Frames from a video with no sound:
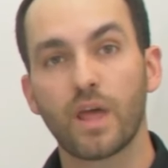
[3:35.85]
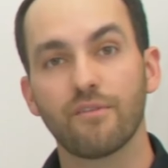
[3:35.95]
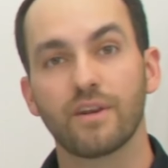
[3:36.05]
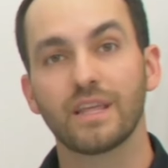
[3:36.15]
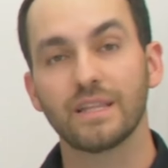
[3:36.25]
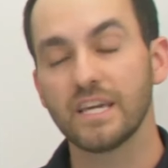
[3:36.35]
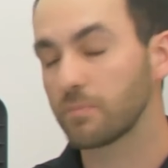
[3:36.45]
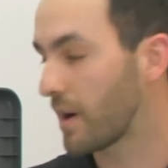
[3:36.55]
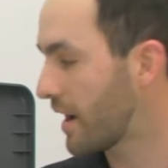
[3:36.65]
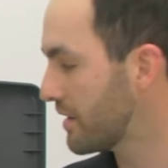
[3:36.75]
have any
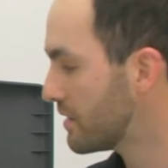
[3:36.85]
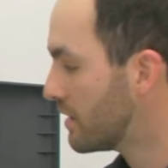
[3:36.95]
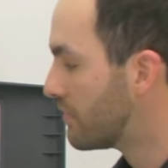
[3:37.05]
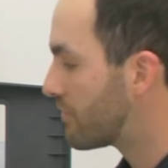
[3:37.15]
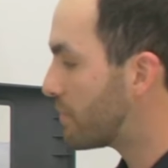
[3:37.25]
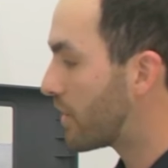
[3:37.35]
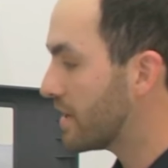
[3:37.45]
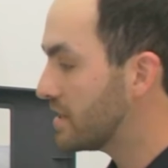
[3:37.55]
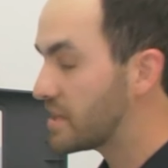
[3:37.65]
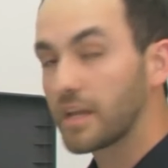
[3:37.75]
leak by from our
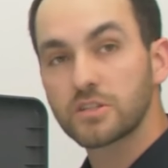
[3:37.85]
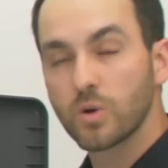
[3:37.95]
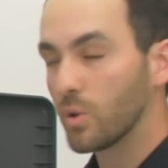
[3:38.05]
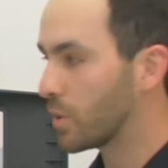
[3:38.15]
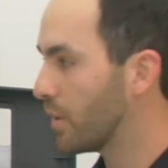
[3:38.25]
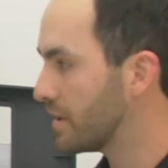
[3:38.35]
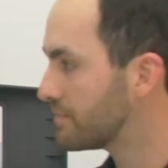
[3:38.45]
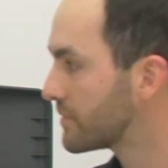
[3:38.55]
intake solenoid.